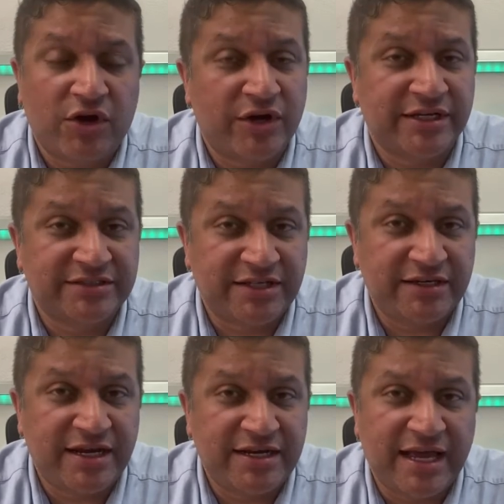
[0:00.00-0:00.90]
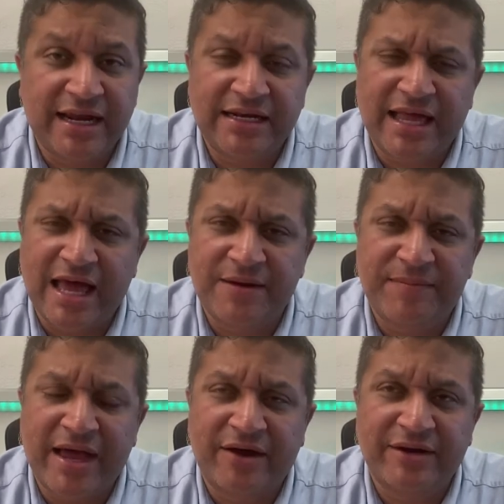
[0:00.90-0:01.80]
on a Sunday night at
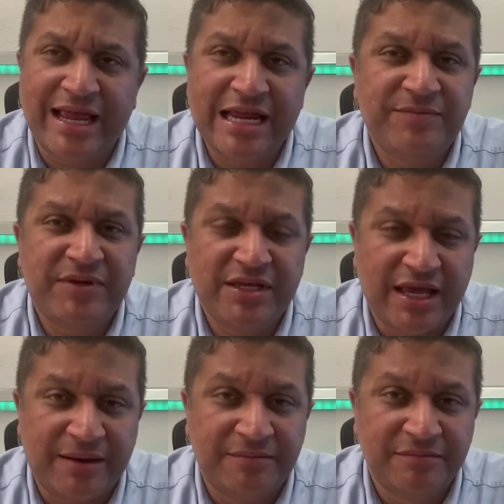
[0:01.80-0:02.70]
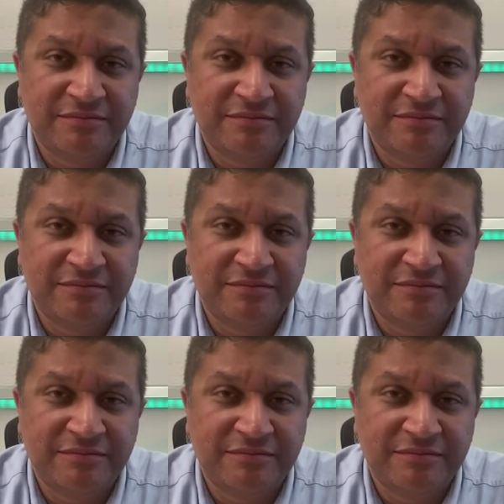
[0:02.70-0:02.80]
about 8 p.m.